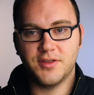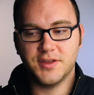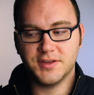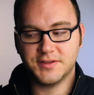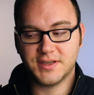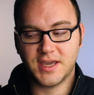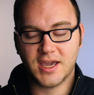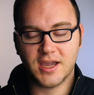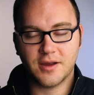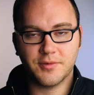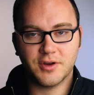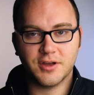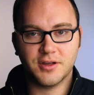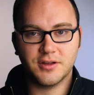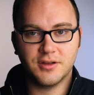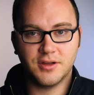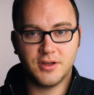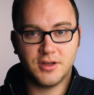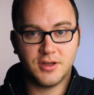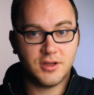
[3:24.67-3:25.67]
This
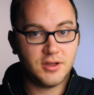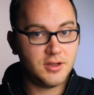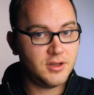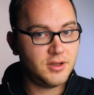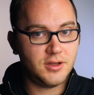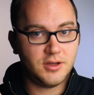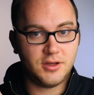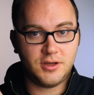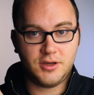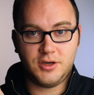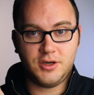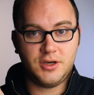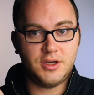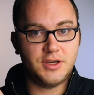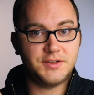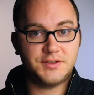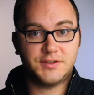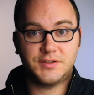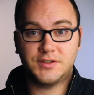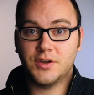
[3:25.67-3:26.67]
camera
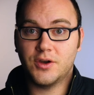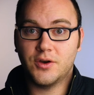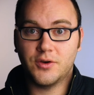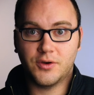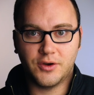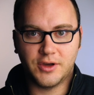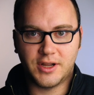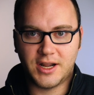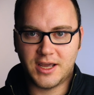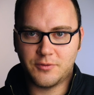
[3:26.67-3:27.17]
is so good.